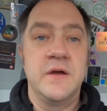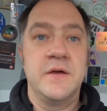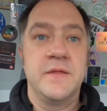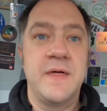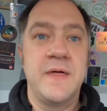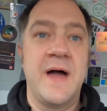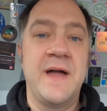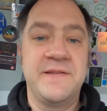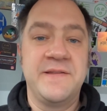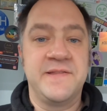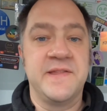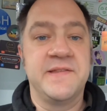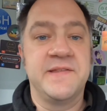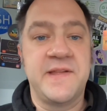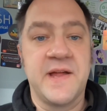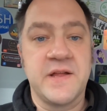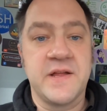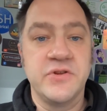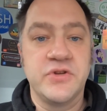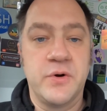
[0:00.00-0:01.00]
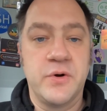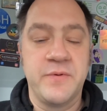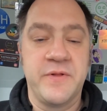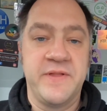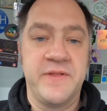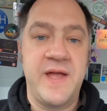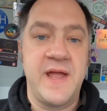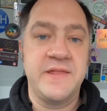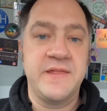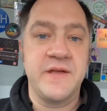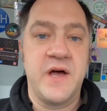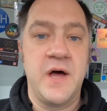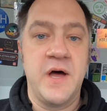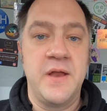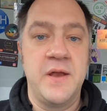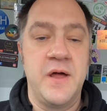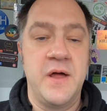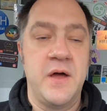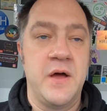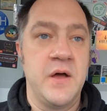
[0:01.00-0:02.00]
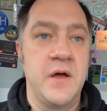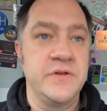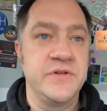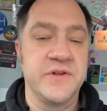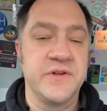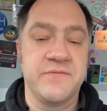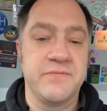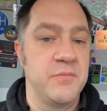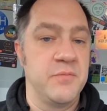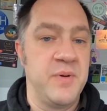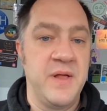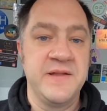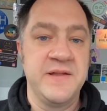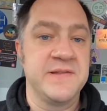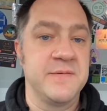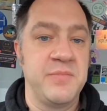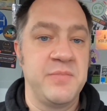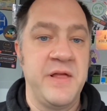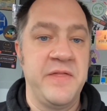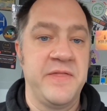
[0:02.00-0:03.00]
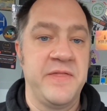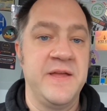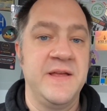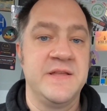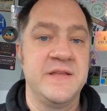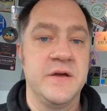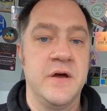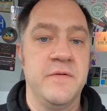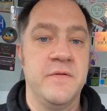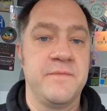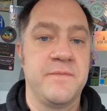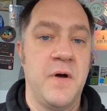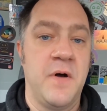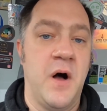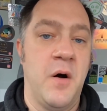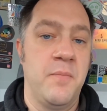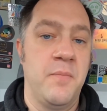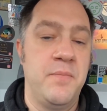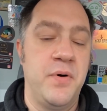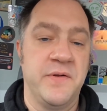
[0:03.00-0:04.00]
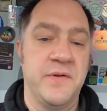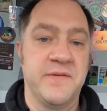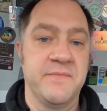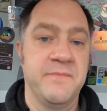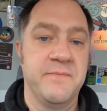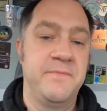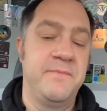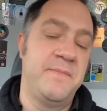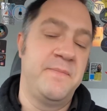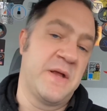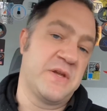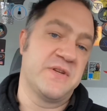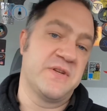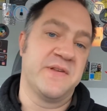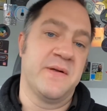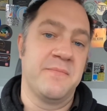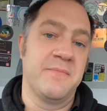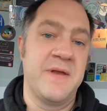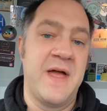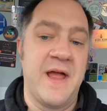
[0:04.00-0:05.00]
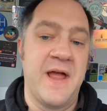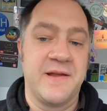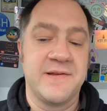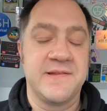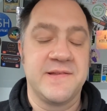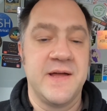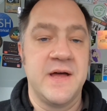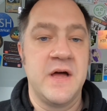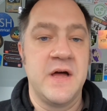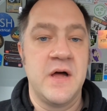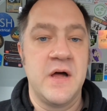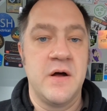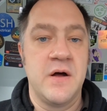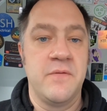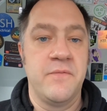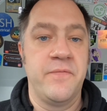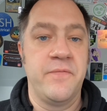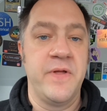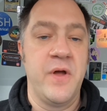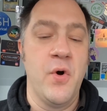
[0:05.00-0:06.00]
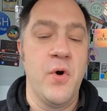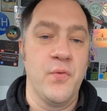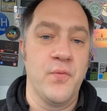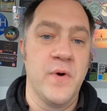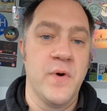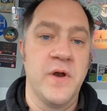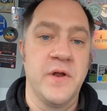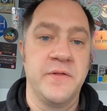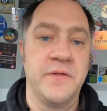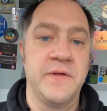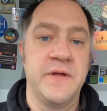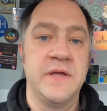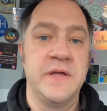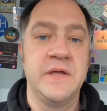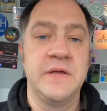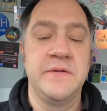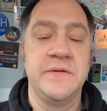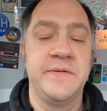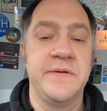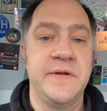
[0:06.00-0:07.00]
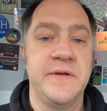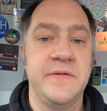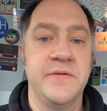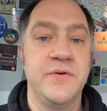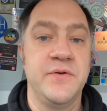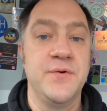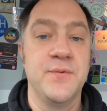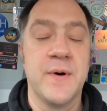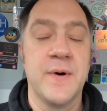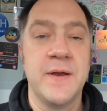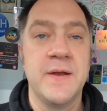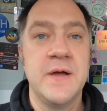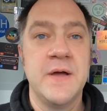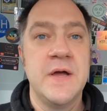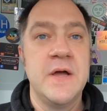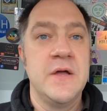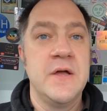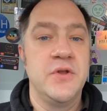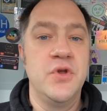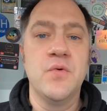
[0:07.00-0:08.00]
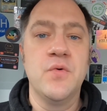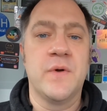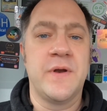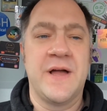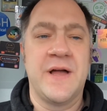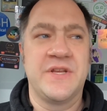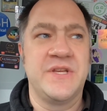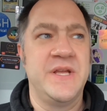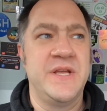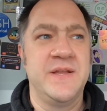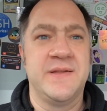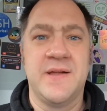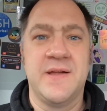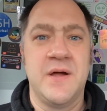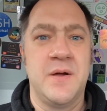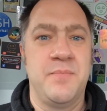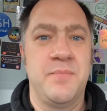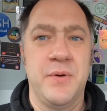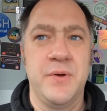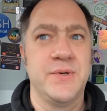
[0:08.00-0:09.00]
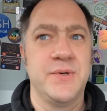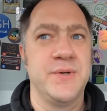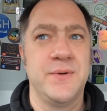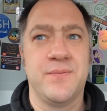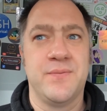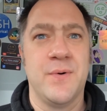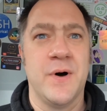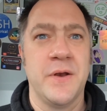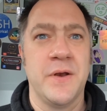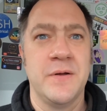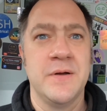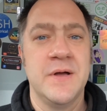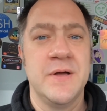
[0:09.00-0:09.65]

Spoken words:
that is the second job of the day done. Just replaced the plinth heater. I'll put some pictures up next of the old one and the new one. New one actually is a Bluetooth one.